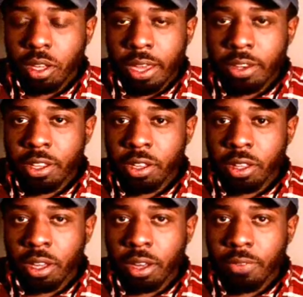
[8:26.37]

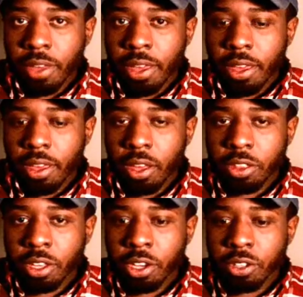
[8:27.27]
ideal of a
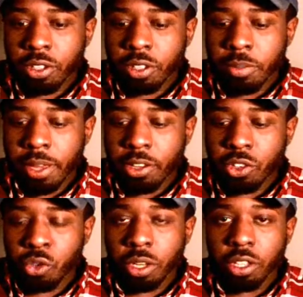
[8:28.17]
healthcare system that
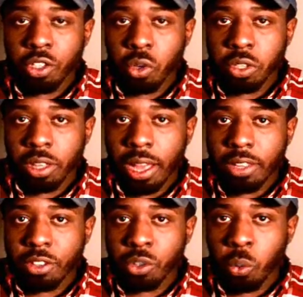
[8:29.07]
is strictly
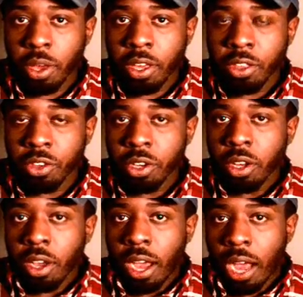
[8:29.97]
socialized is the way either.
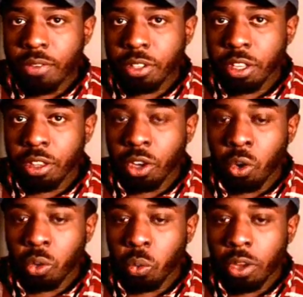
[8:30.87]
Obviously, the
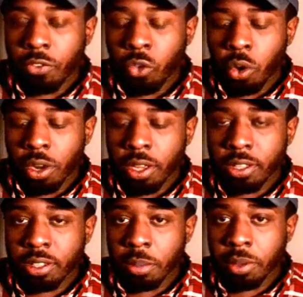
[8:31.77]
only way forward
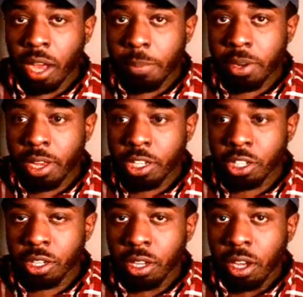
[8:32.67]
is some
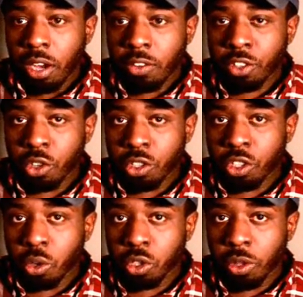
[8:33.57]
combination of certain
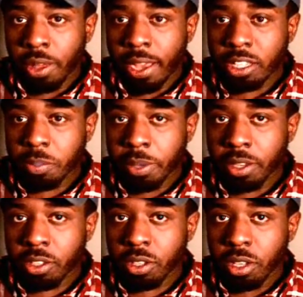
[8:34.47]
social
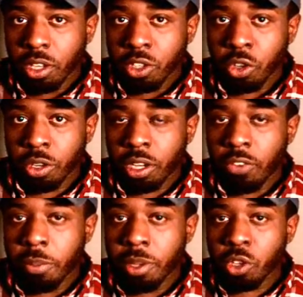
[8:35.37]
aspects, certain
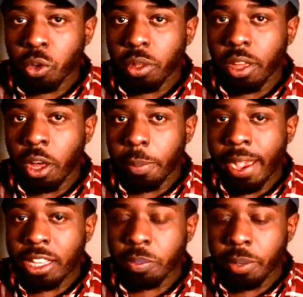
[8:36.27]
governmental help
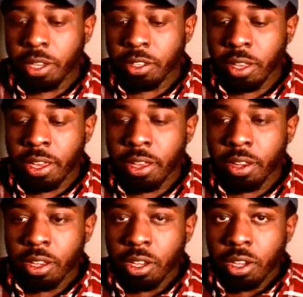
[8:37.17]
aspects, and